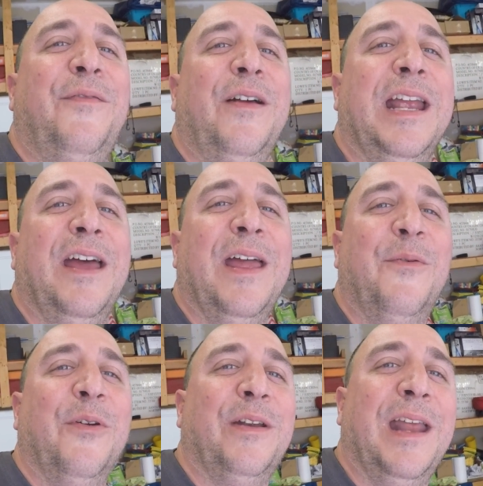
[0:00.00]
of funny how that
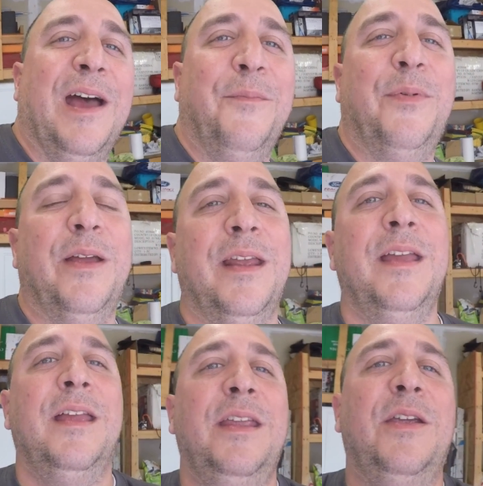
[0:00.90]
worked out, but
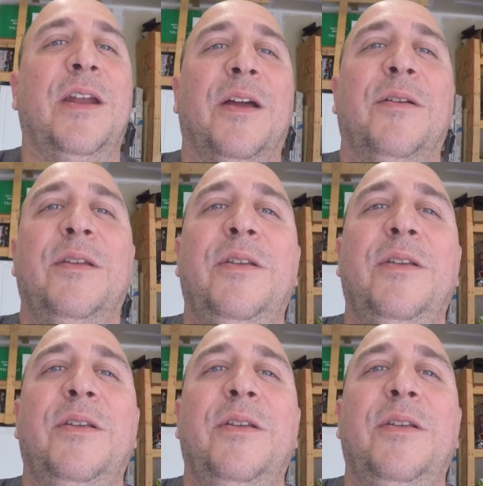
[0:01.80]
you know,